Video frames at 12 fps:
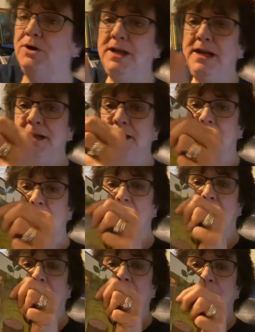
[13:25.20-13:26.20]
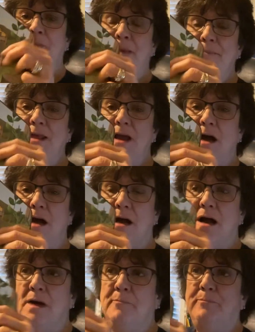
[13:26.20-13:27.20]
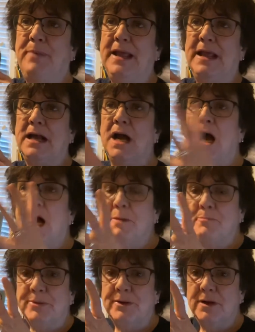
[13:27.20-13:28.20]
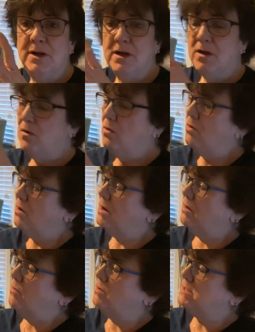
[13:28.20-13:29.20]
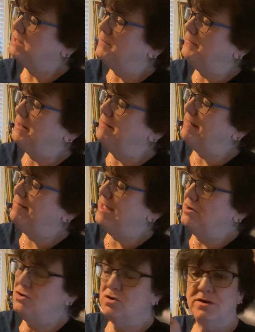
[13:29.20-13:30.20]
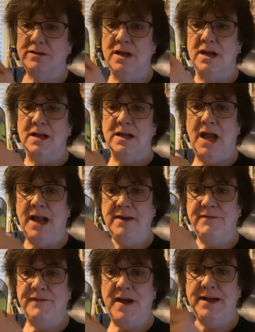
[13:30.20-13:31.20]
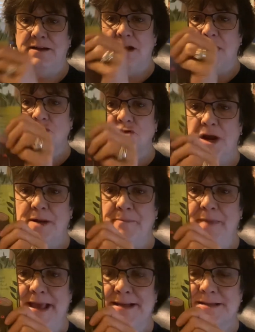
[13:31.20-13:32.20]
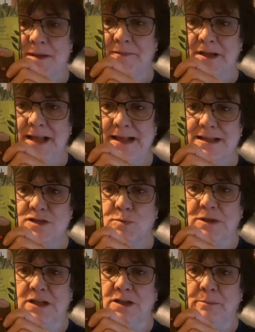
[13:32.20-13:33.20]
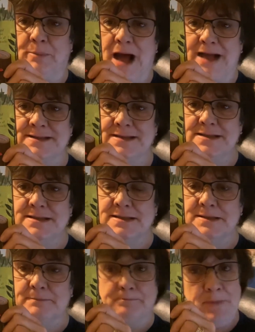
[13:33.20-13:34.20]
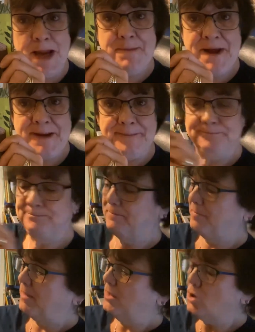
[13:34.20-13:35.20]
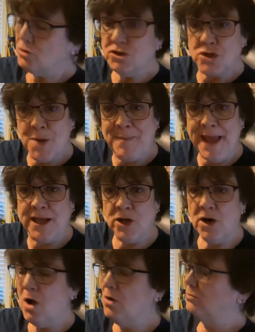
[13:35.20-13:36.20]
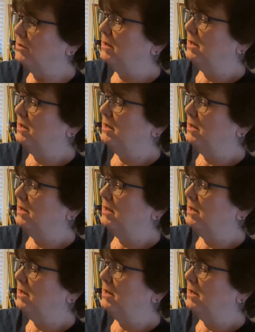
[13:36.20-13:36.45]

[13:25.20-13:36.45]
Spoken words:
it in maybe a big cup or something like that. Or you could kind of try to make something like this with little boxes, maybe. You make your own.